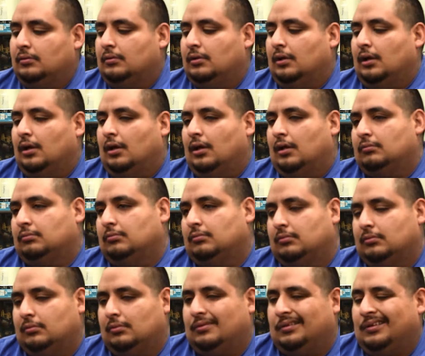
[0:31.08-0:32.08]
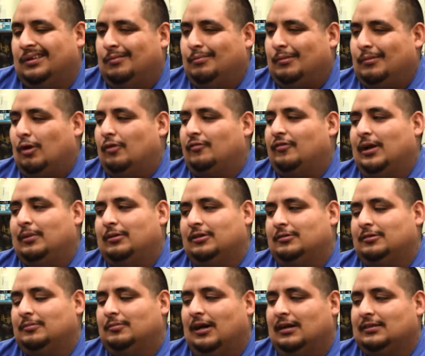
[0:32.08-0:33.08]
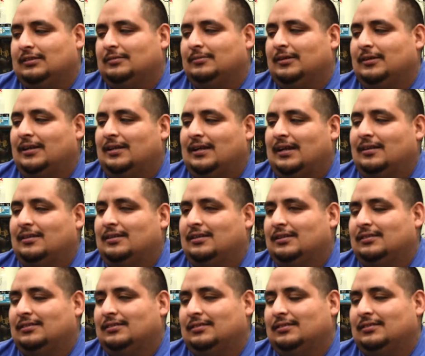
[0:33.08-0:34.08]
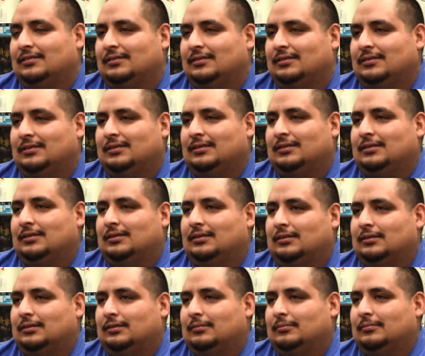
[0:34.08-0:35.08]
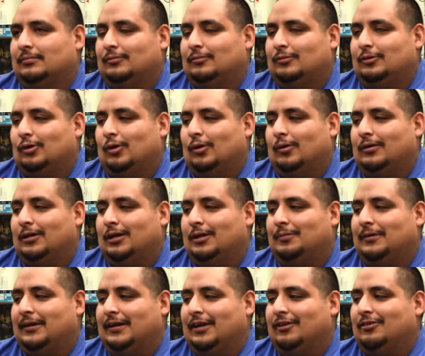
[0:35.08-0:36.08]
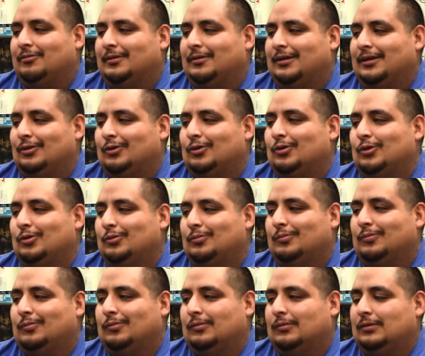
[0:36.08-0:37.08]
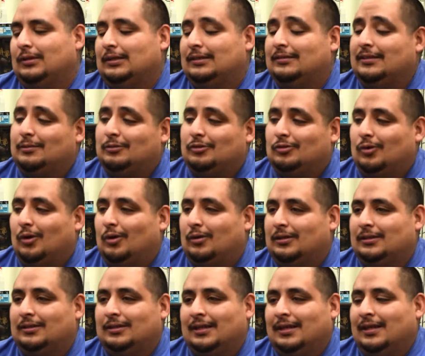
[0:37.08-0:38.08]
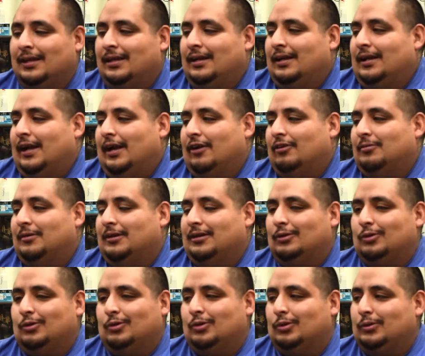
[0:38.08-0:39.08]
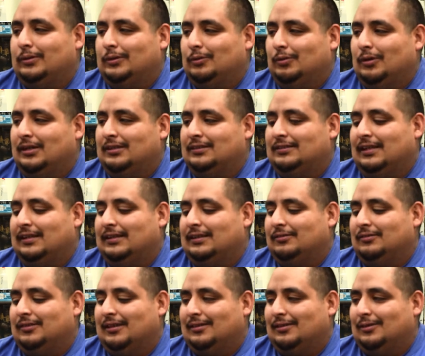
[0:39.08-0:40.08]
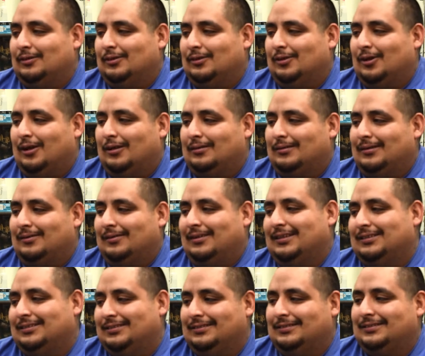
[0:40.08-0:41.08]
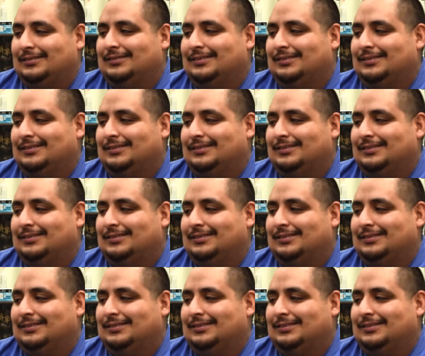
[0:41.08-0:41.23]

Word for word: Uh, my whole family was in boxing, man. I had a cousin um, growing up. Like, everybody knew who, his name was Roland. Everybody knew who he was. Like, he was like a little Colorado legend.